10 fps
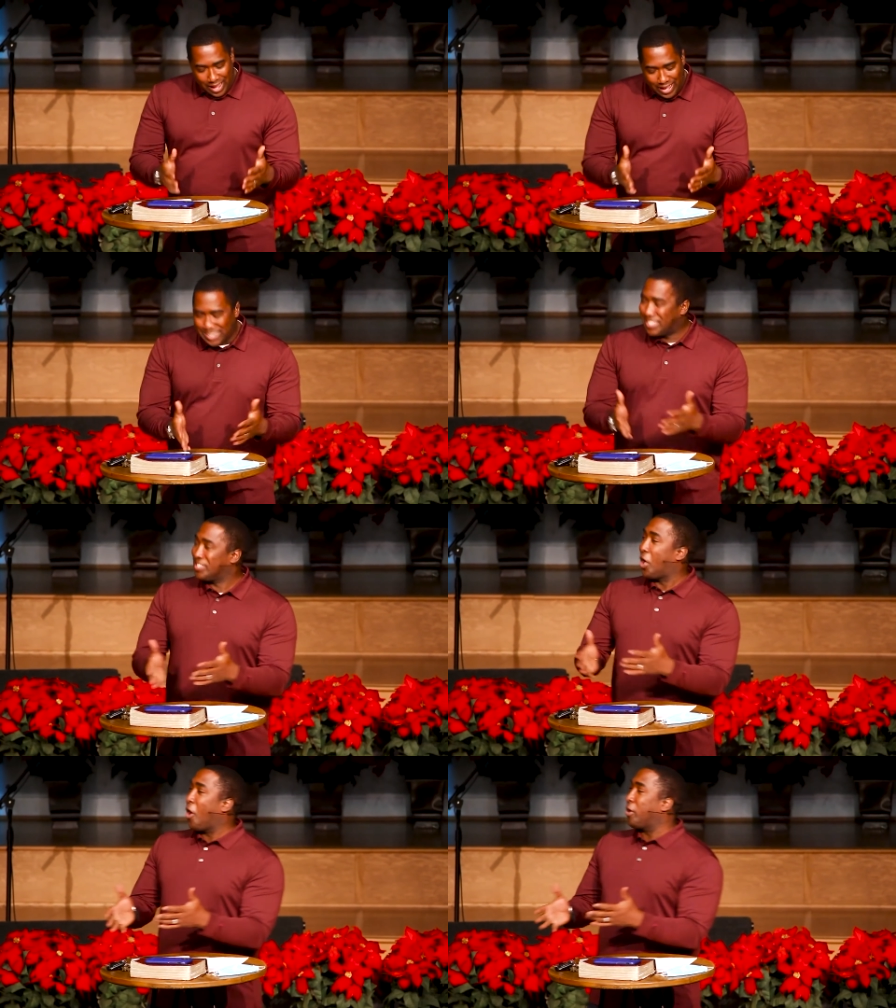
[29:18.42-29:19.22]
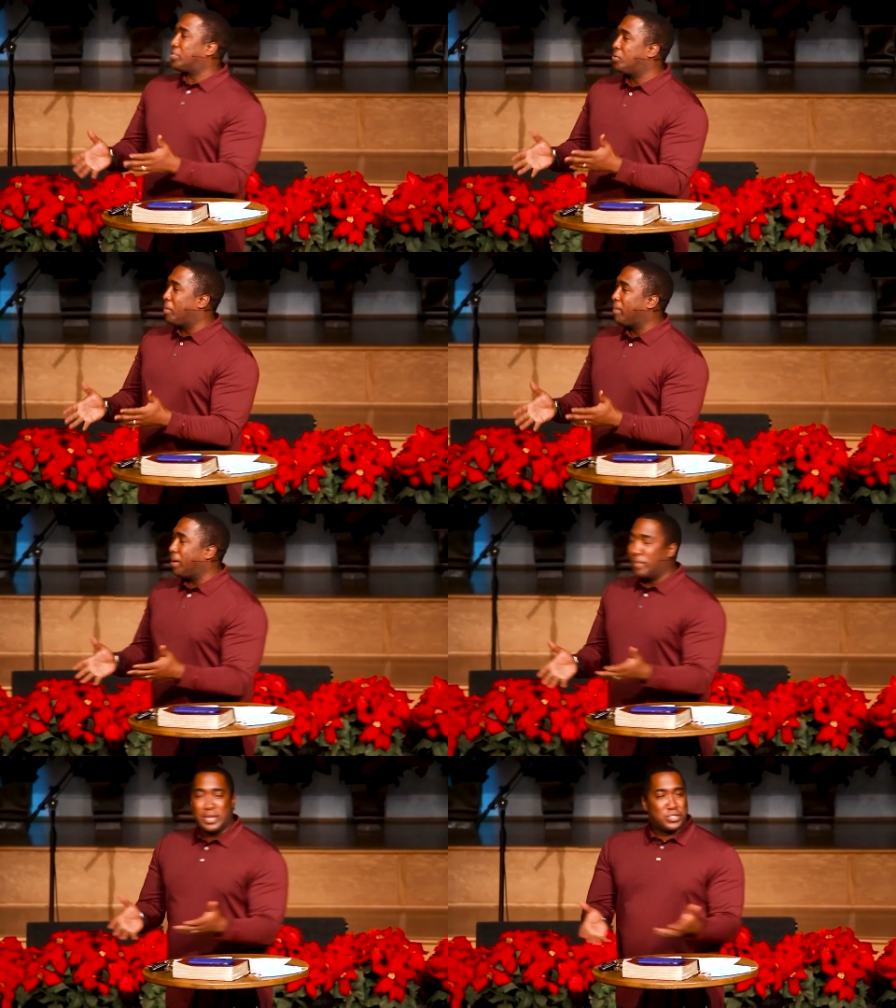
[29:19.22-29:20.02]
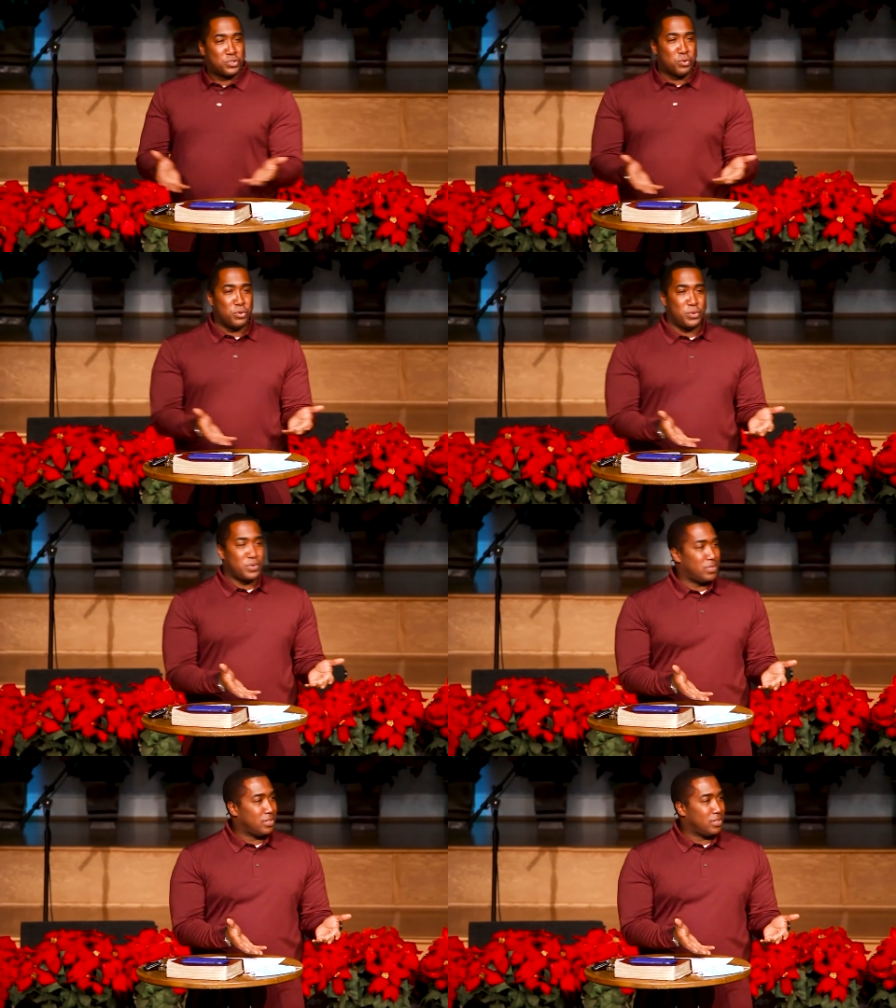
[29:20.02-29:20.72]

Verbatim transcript: And this is hard to admit, but it's true.